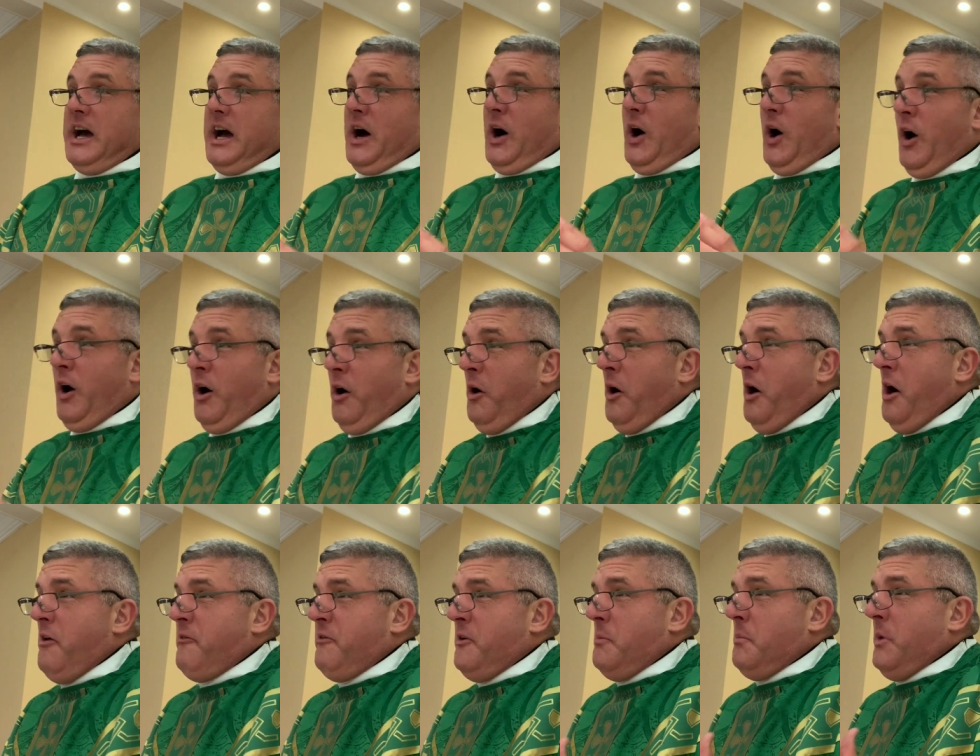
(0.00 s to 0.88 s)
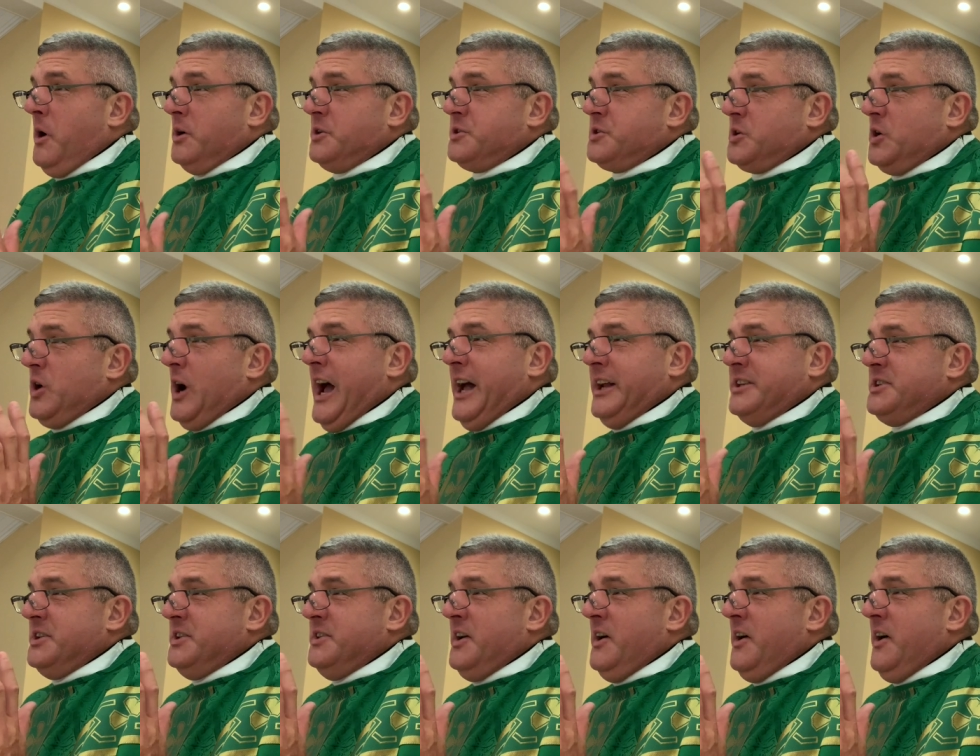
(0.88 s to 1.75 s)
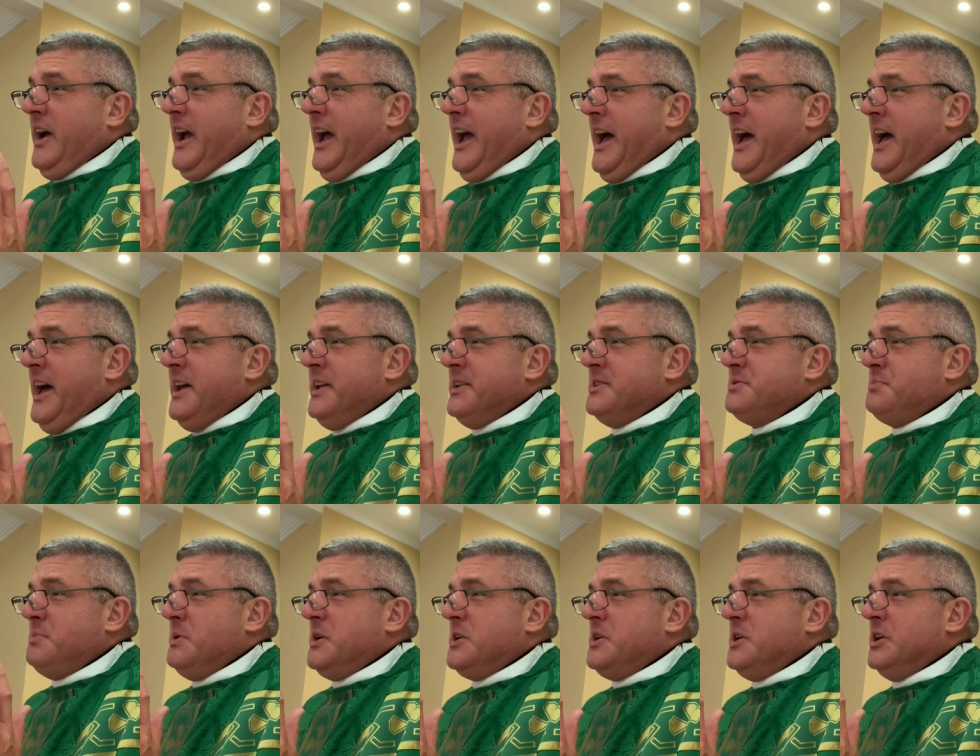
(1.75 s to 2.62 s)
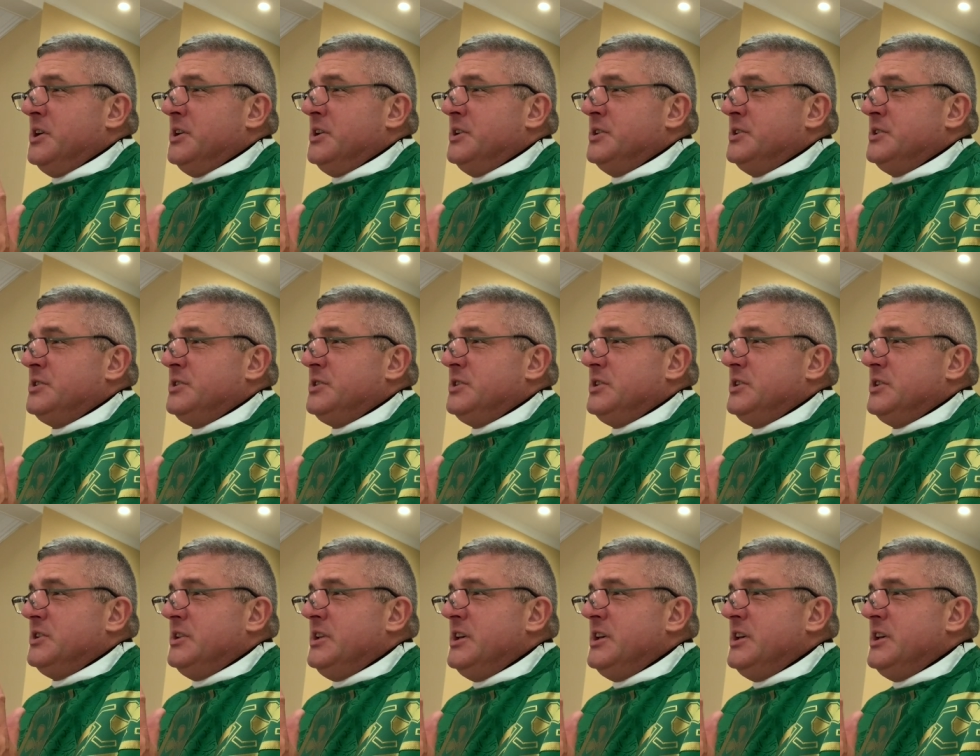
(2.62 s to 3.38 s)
all of them are scratching their heads because